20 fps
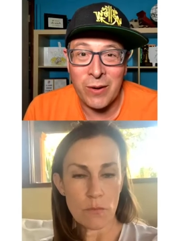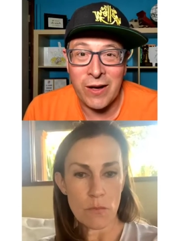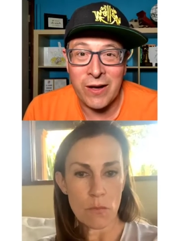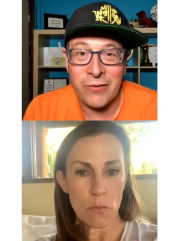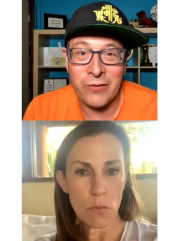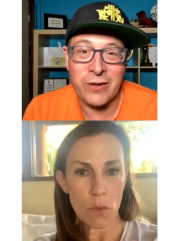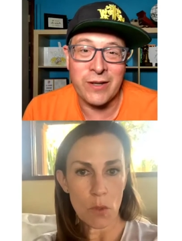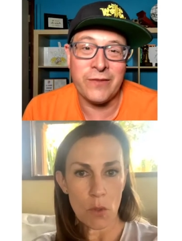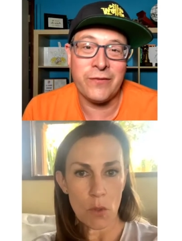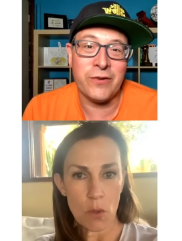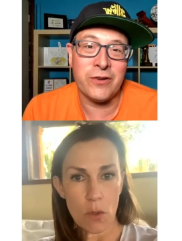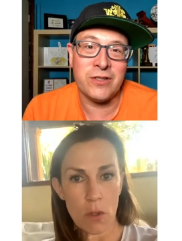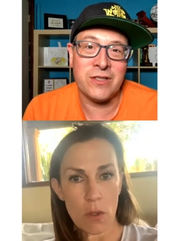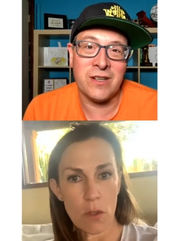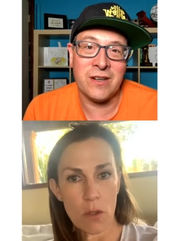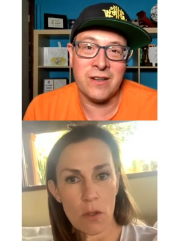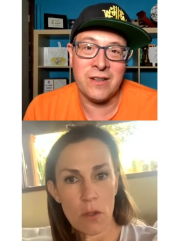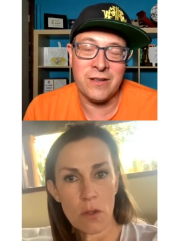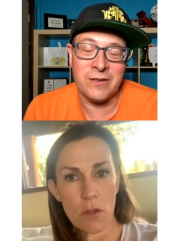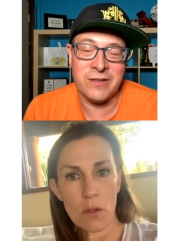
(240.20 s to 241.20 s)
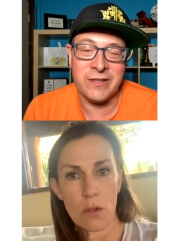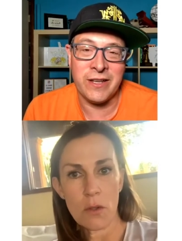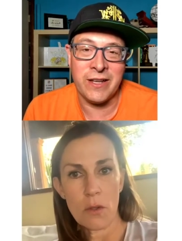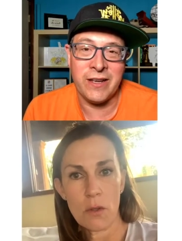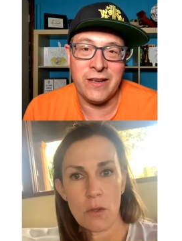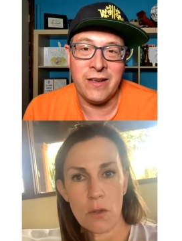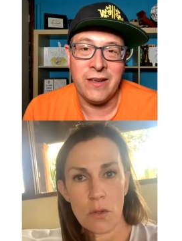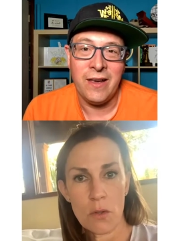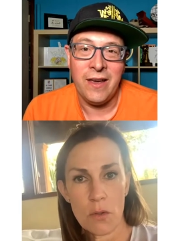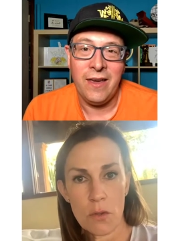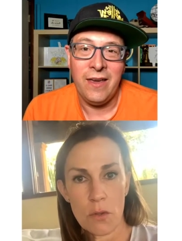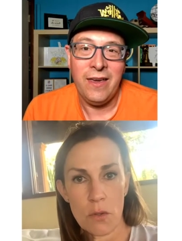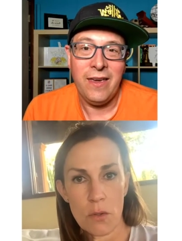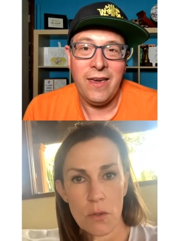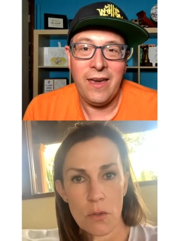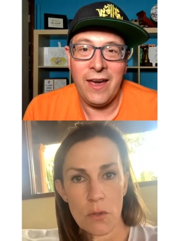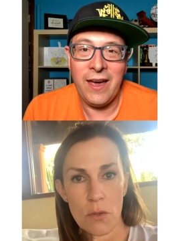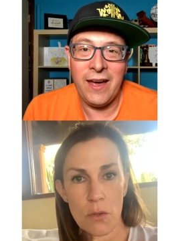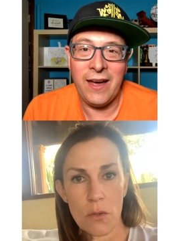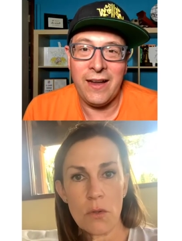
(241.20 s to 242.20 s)
Speaker 1: when I first started using it,
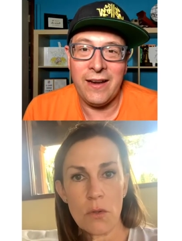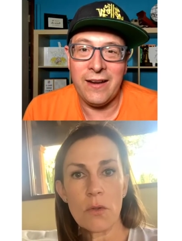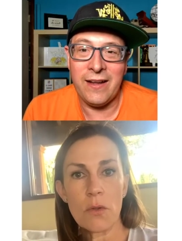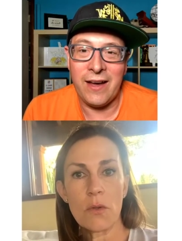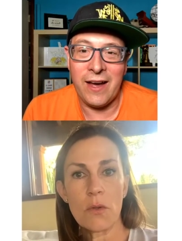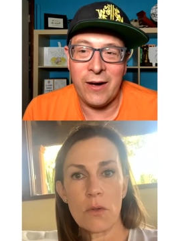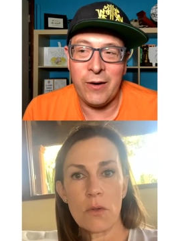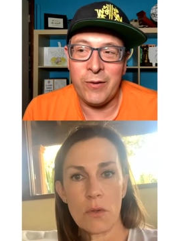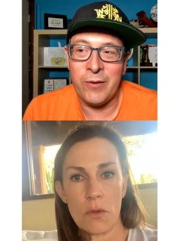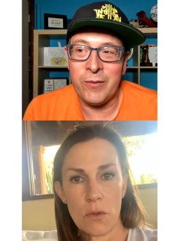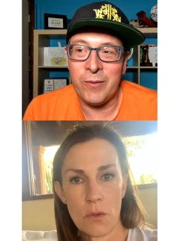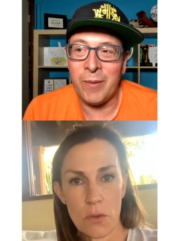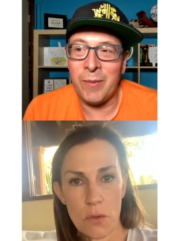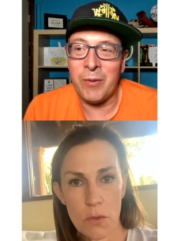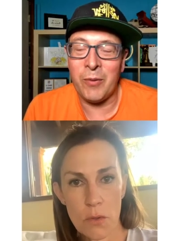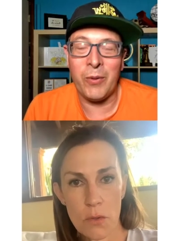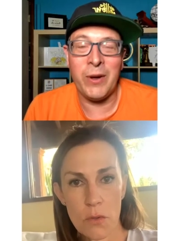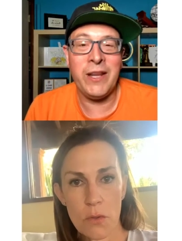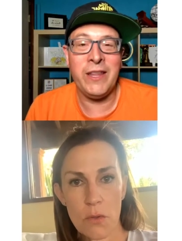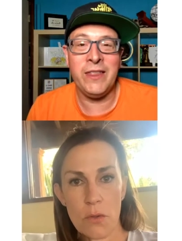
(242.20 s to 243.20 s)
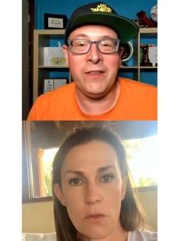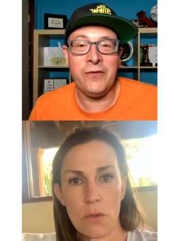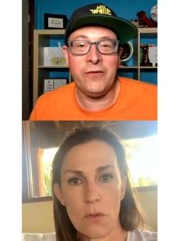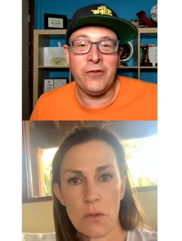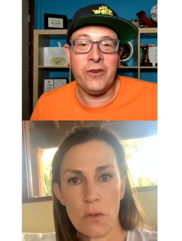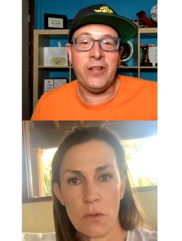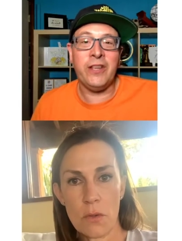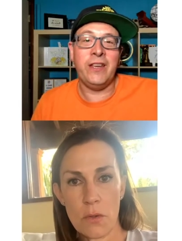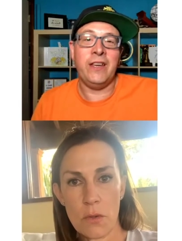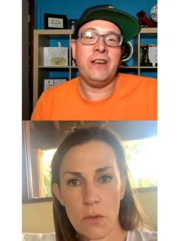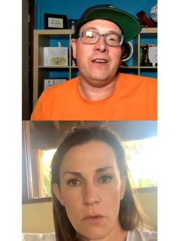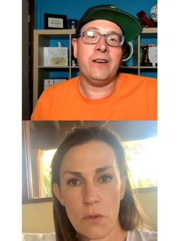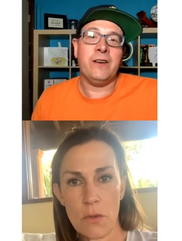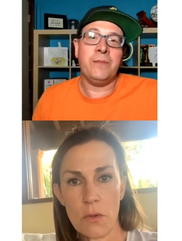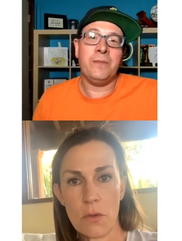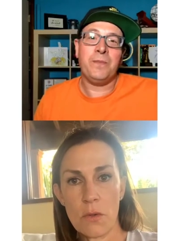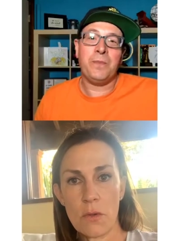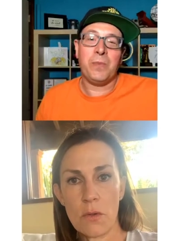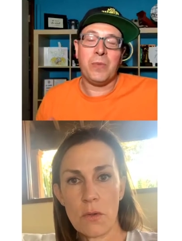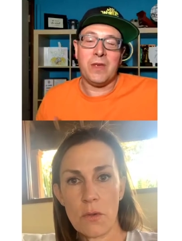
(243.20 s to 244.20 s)
and I remember winning the free year
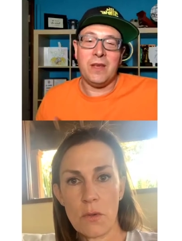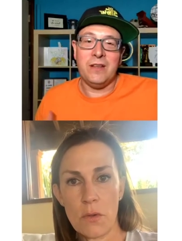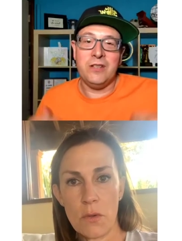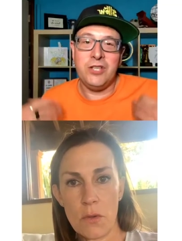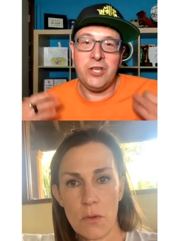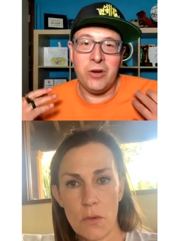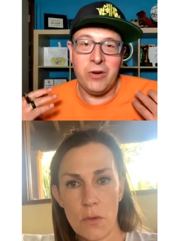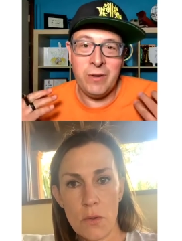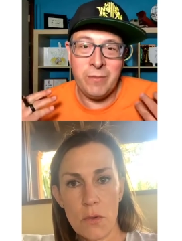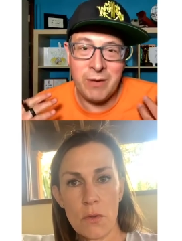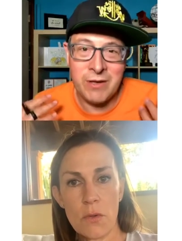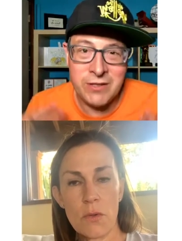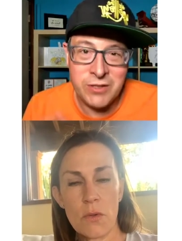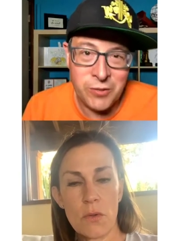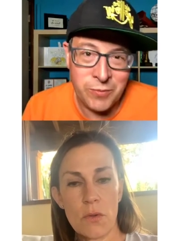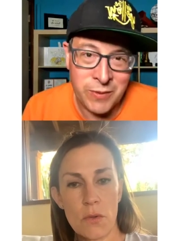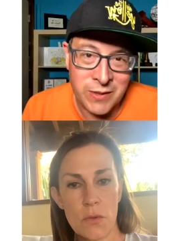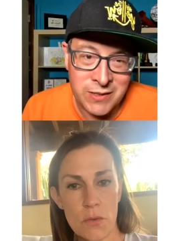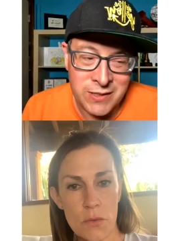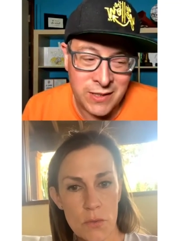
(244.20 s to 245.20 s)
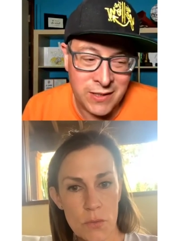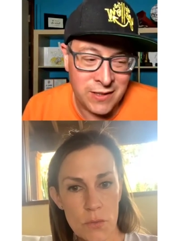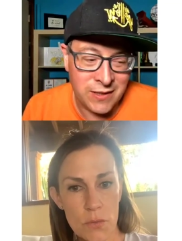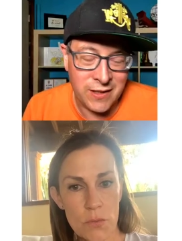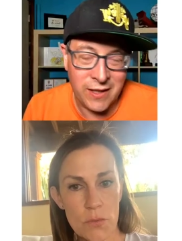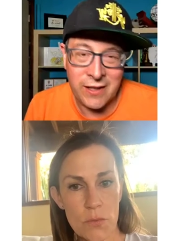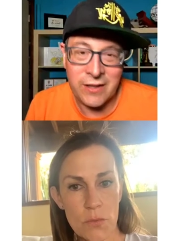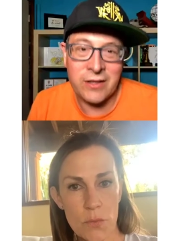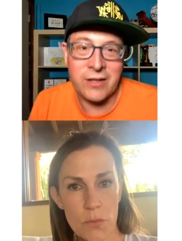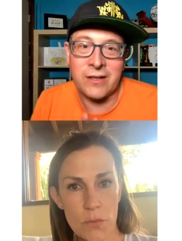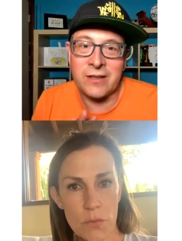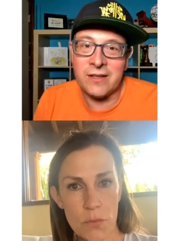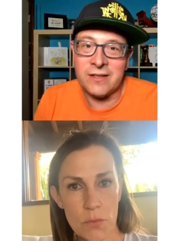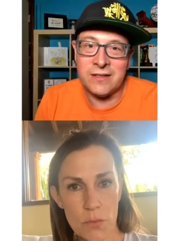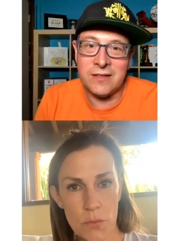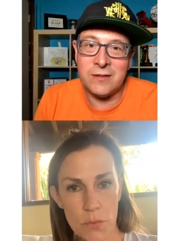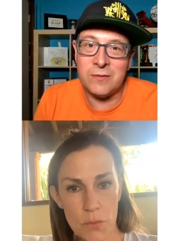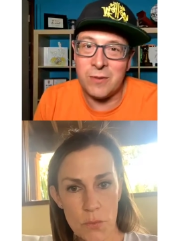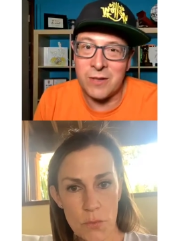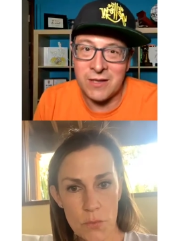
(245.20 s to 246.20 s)
and showing my superintendent like, look, this
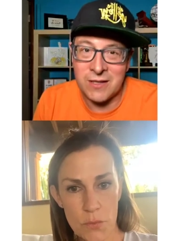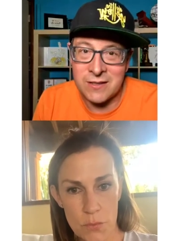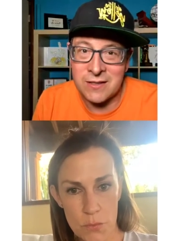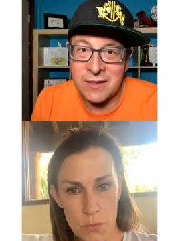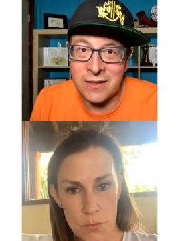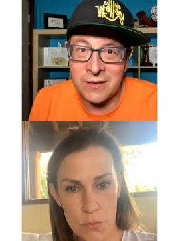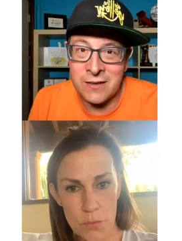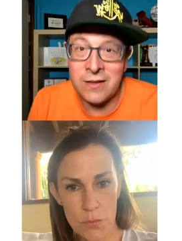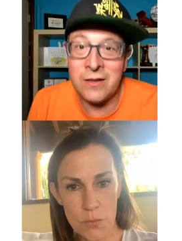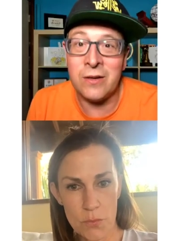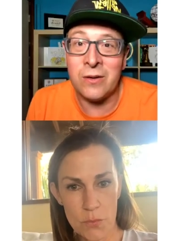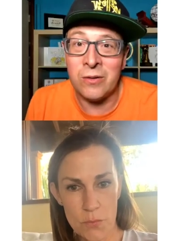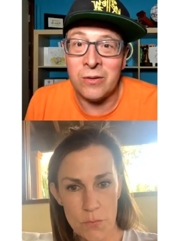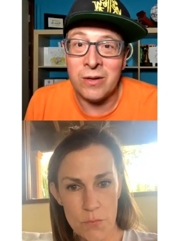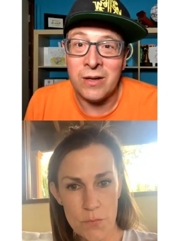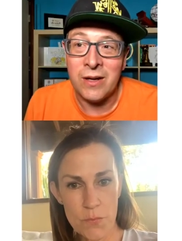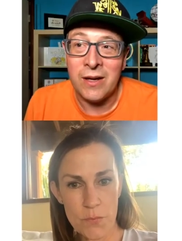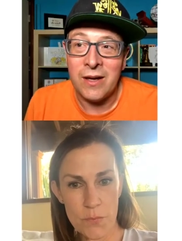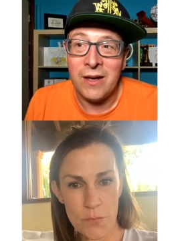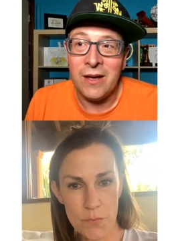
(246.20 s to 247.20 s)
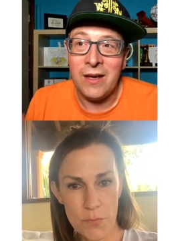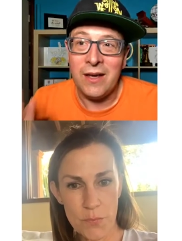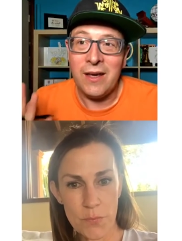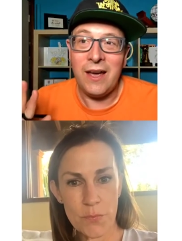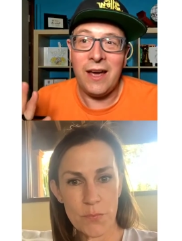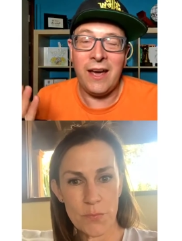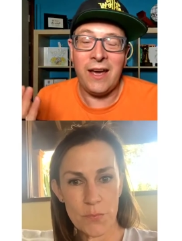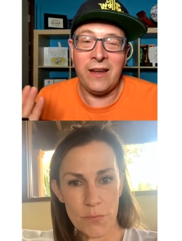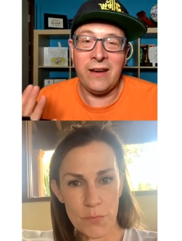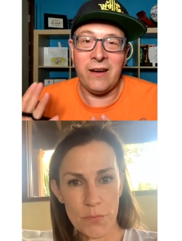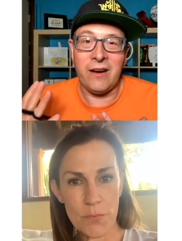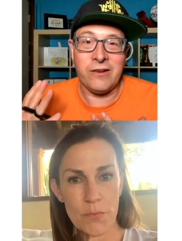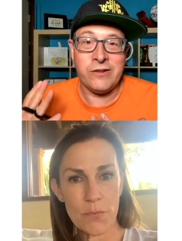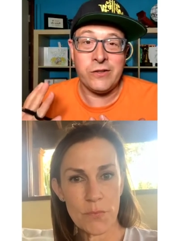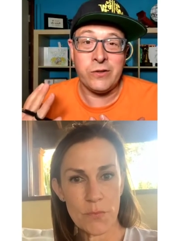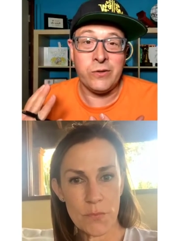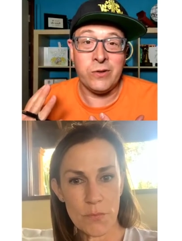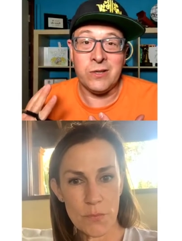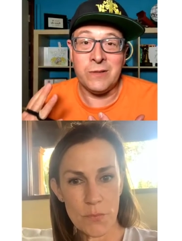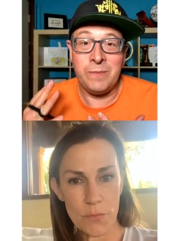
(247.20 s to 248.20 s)
is what this can do and our
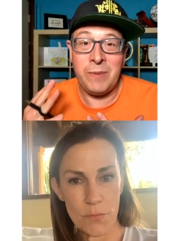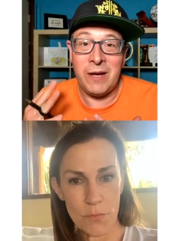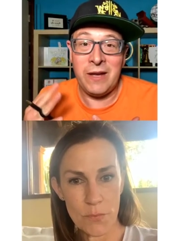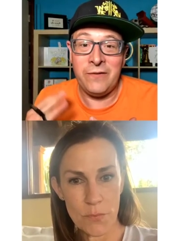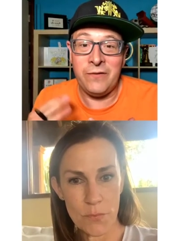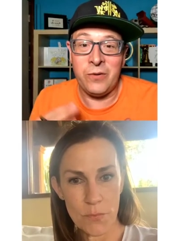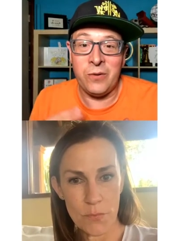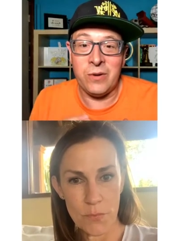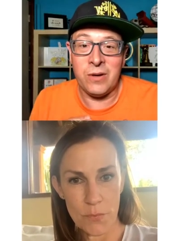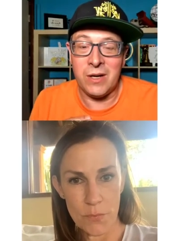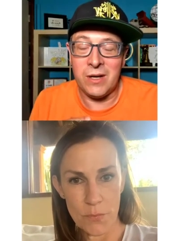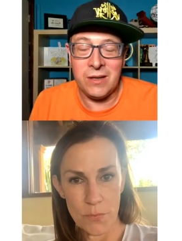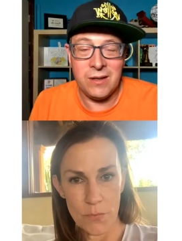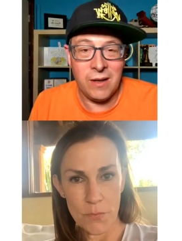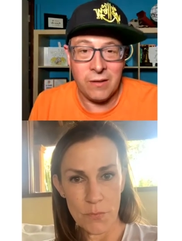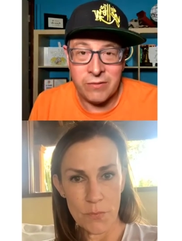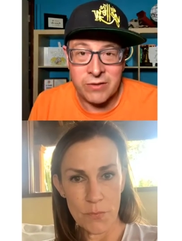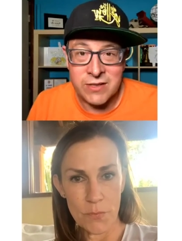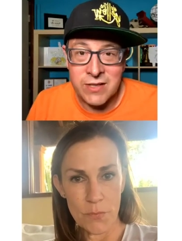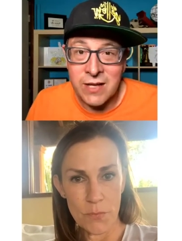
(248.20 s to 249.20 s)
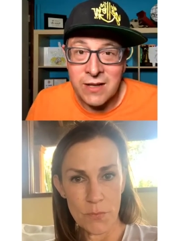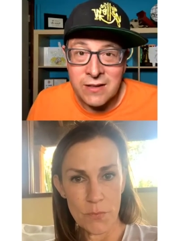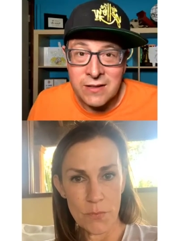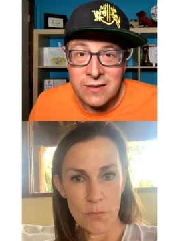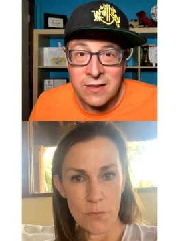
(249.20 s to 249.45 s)
school has paid for it ever since.